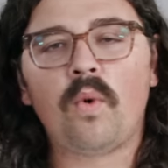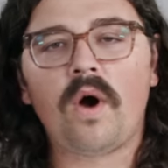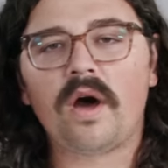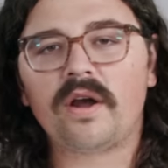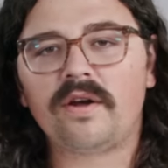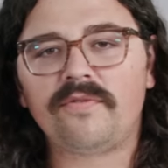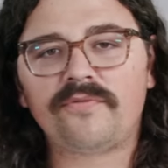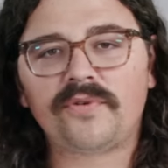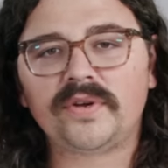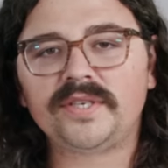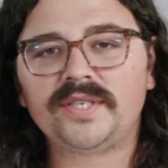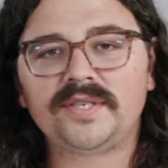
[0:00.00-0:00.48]

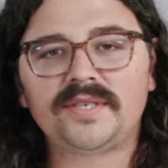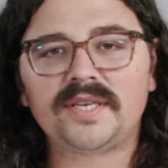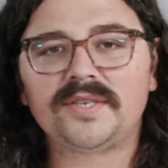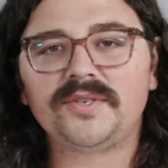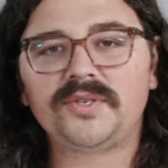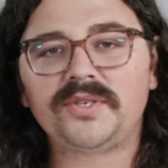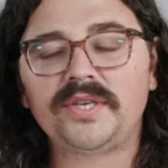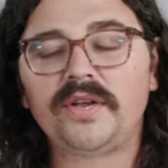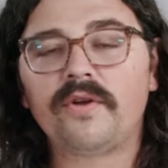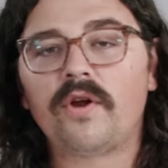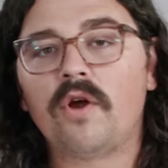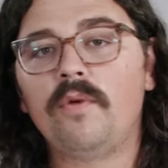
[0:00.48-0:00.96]
Water freezes
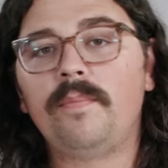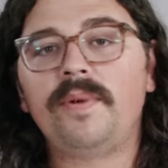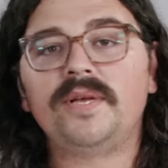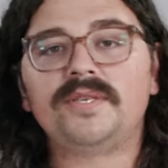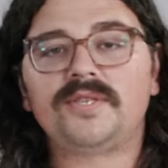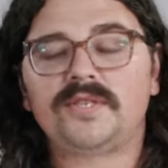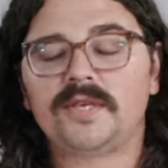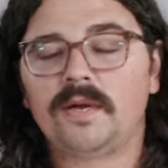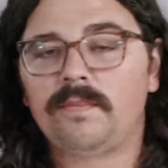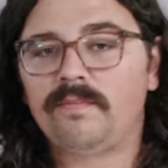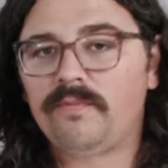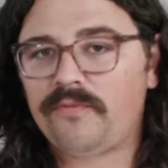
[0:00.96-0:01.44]
at zero,
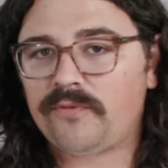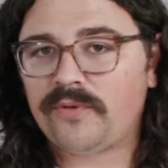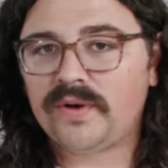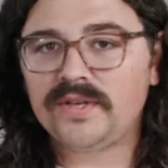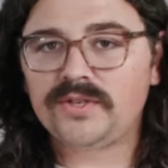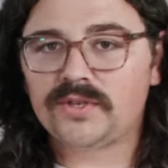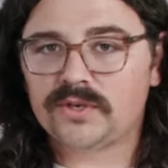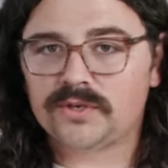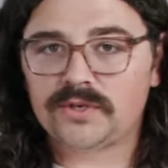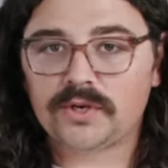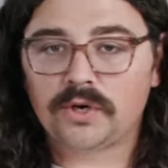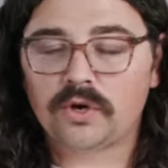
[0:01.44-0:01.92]
but some
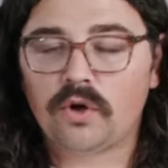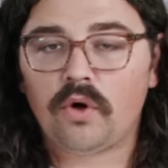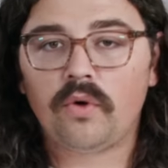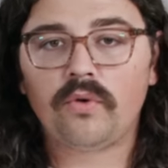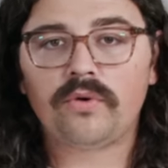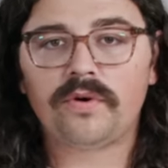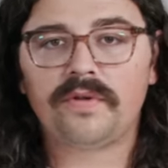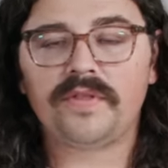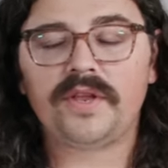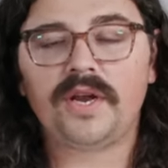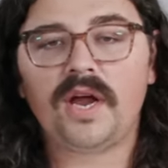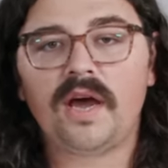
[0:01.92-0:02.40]
freezers are
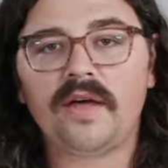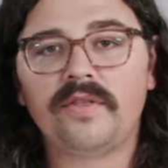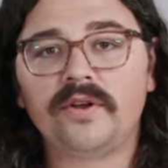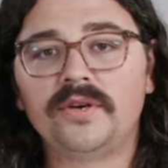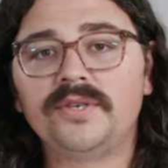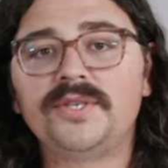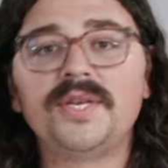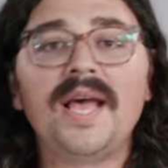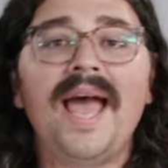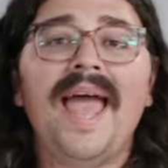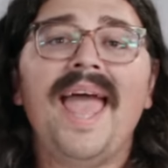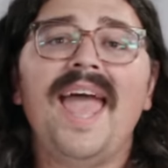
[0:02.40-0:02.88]
colder than
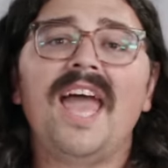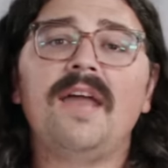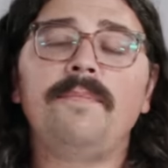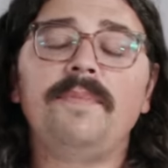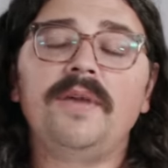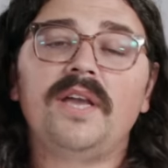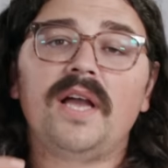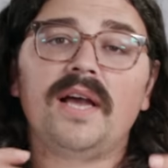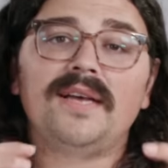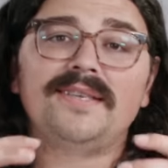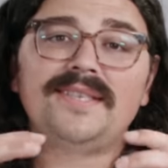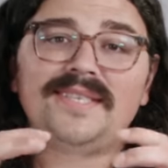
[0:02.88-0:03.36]
others. And
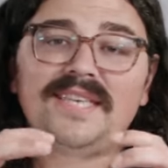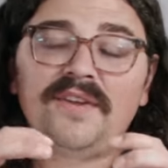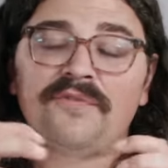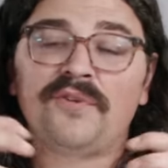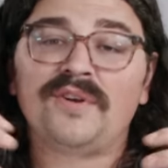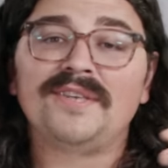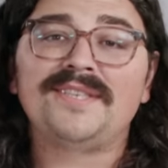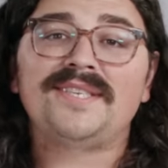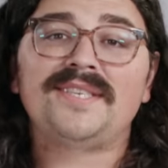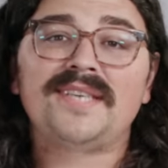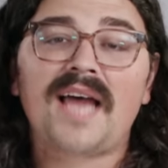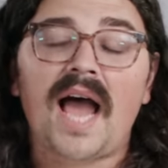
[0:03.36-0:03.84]
because
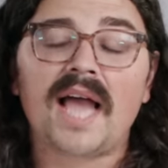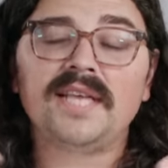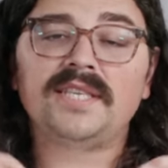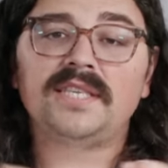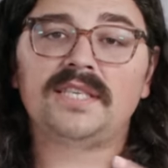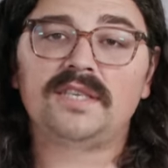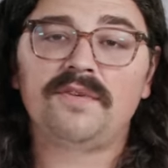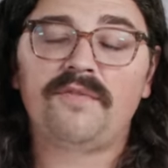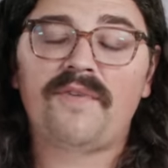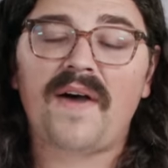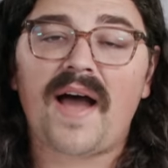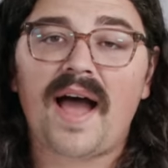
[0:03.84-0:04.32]
different
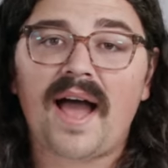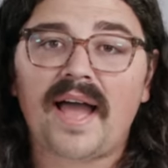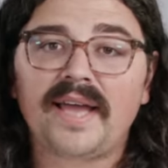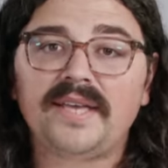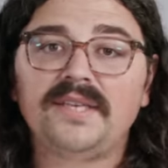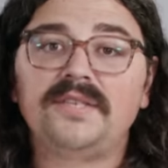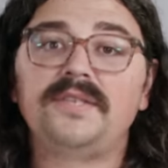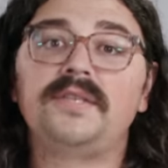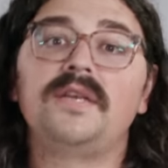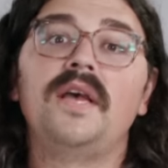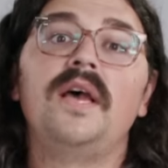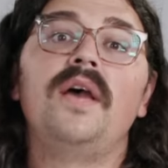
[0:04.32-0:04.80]
sizes of
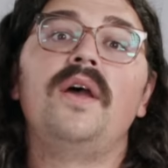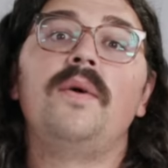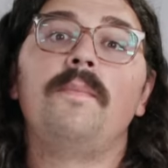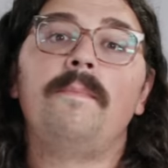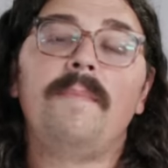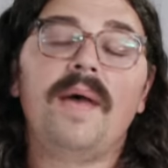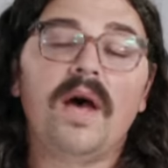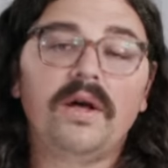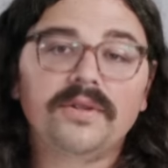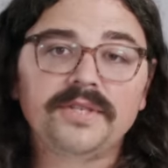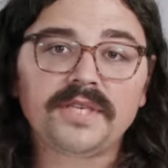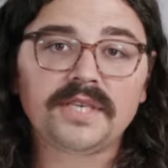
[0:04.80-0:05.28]
ice
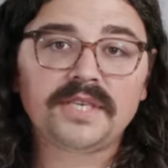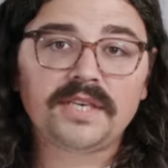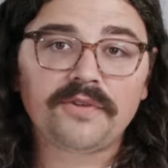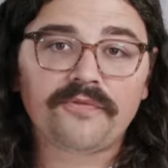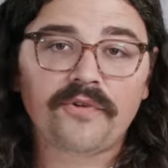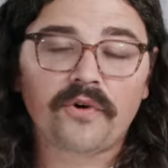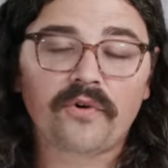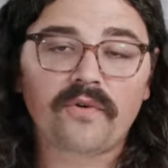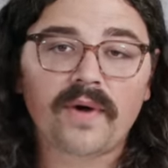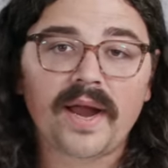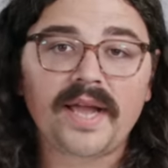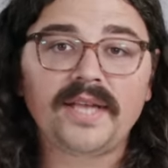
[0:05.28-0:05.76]
melt at
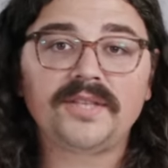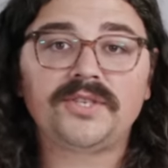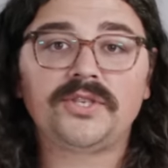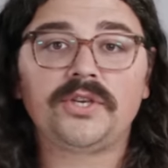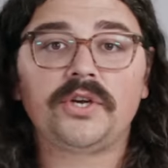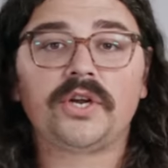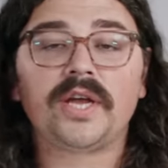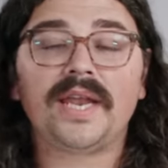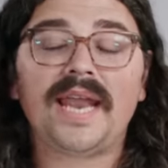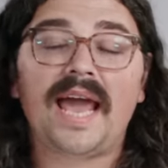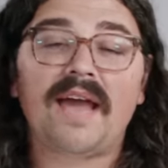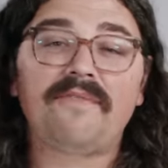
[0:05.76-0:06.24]
different rates,
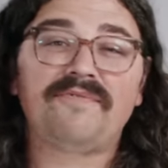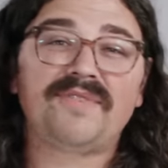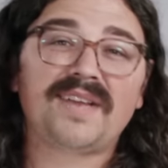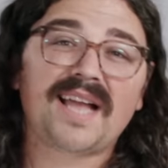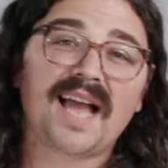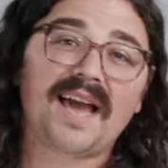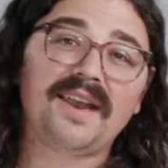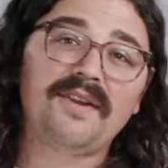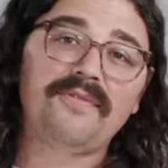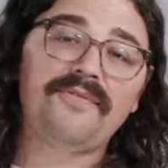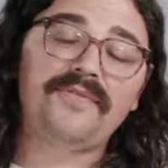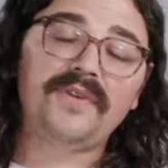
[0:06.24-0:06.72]
you're going to have to
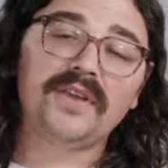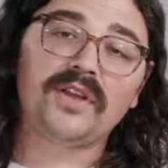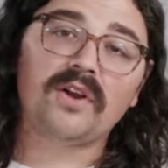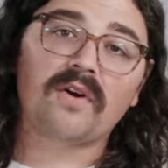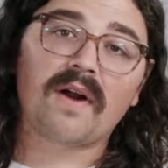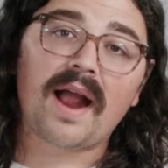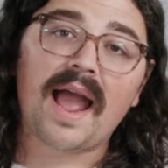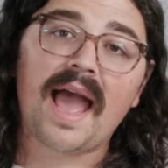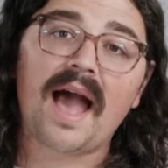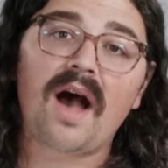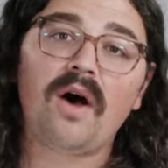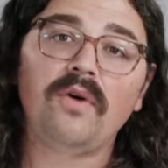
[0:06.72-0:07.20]
kind of
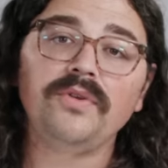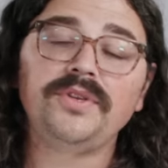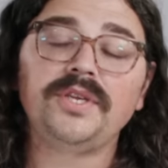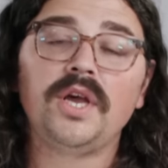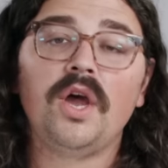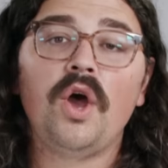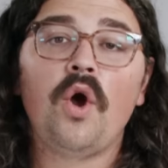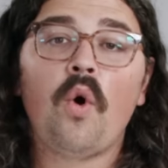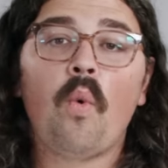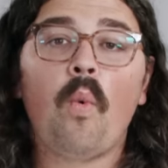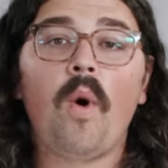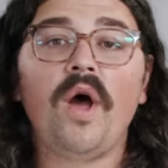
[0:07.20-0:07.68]
figure out
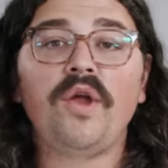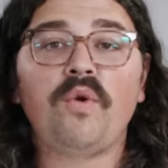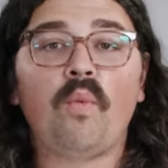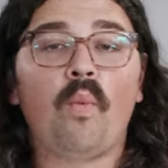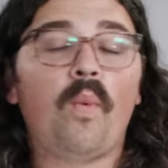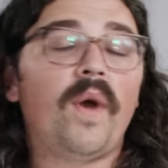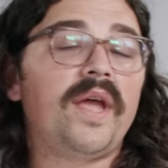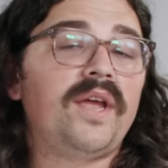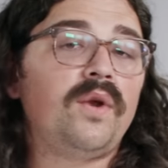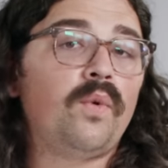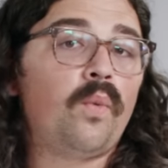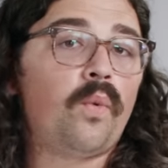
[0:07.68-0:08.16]
what
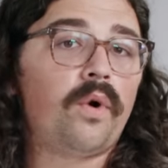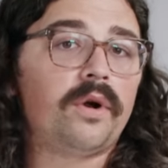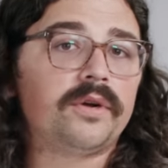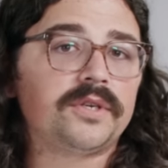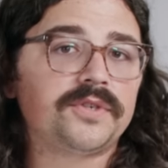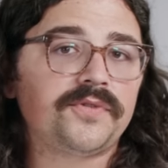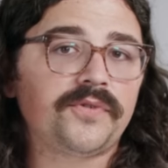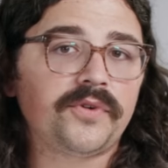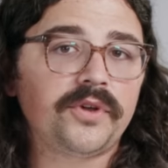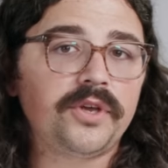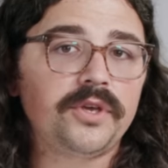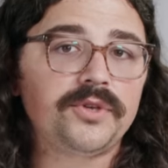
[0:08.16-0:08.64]
weight
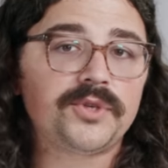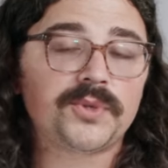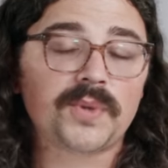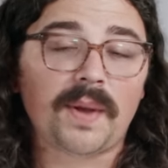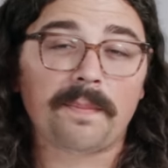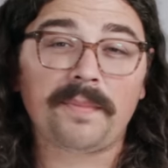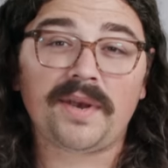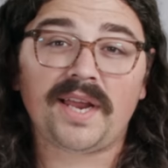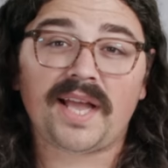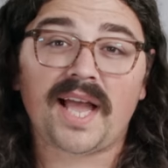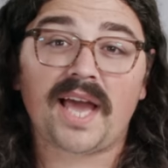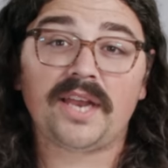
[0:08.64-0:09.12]
works for you. So
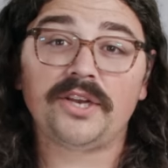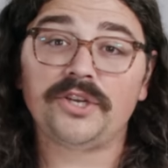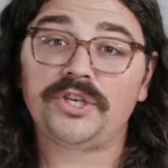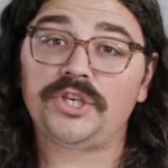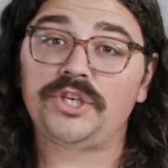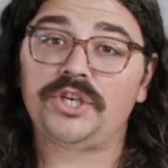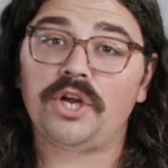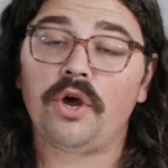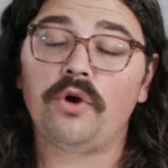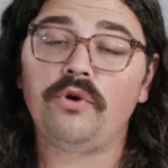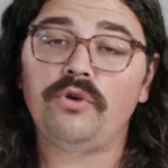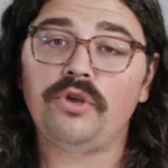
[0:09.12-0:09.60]
I'm going to kind of
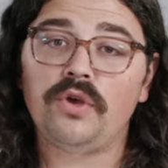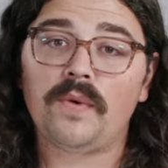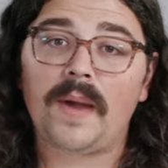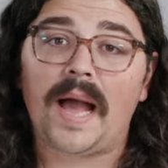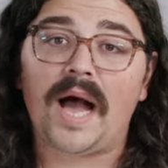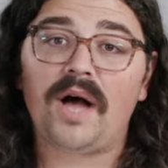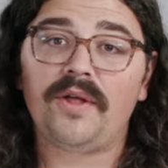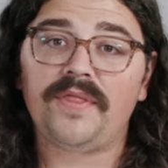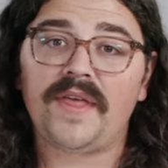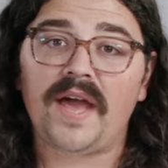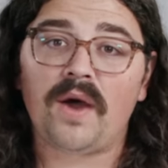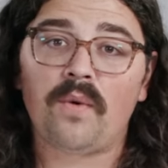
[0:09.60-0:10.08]
show you
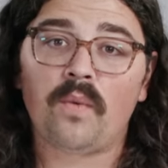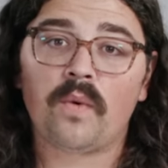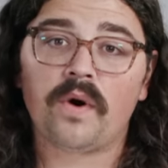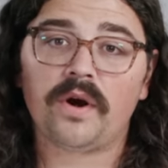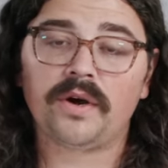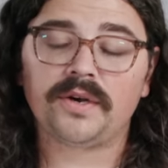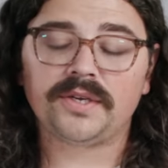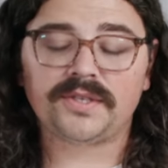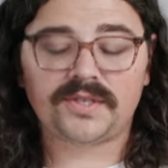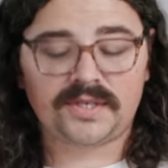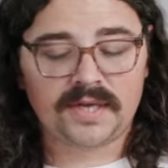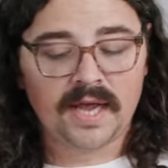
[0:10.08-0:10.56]
how that
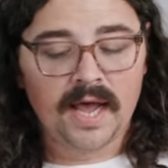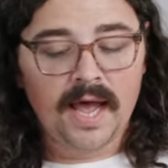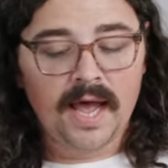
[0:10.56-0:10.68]
works.